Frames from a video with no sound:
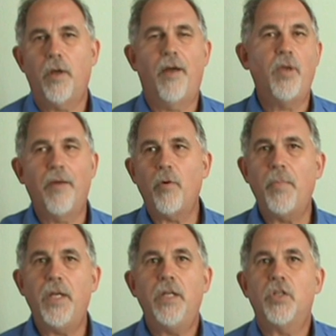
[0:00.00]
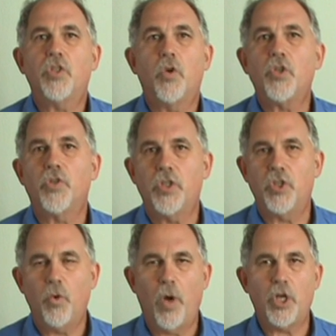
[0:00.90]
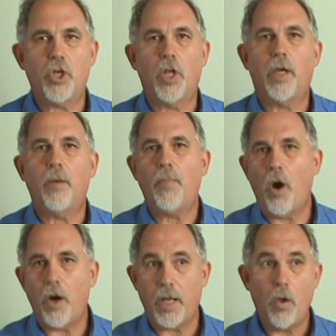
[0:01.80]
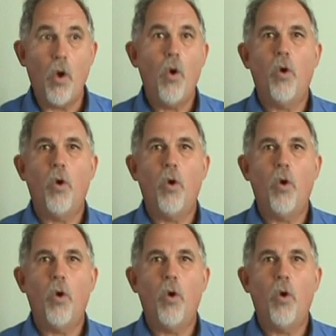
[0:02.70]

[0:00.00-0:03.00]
Have you ever been in a social situation like a party